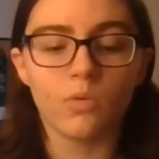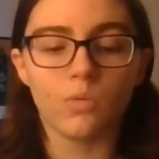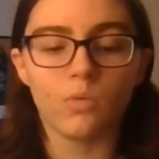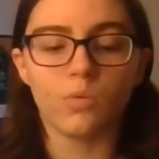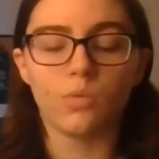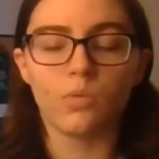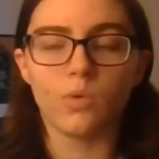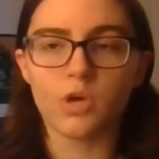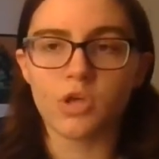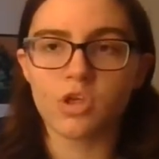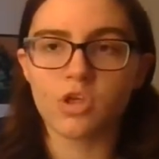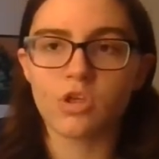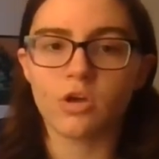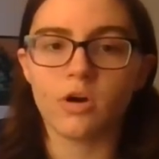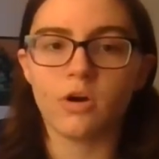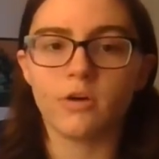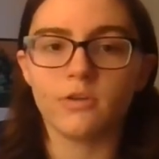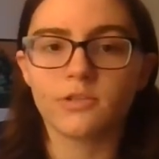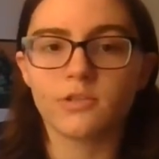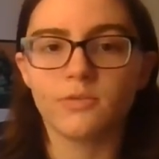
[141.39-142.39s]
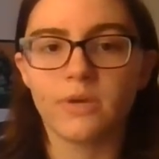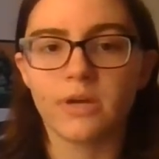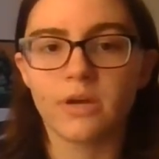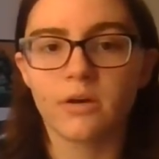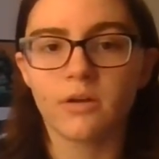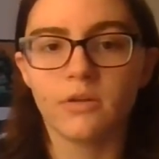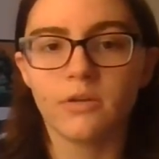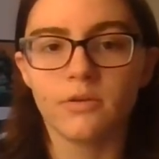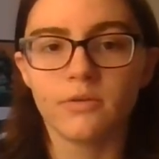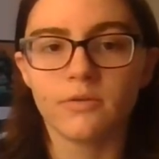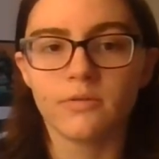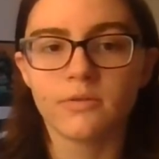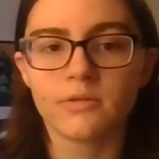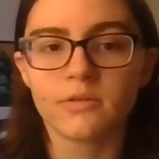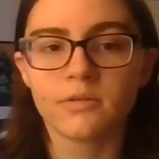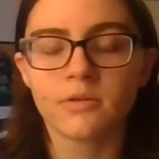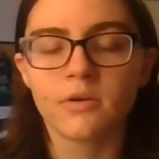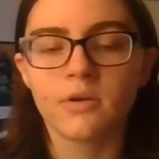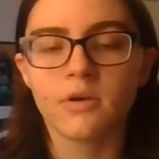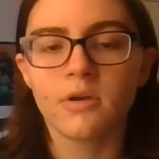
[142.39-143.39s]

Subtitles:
which also includes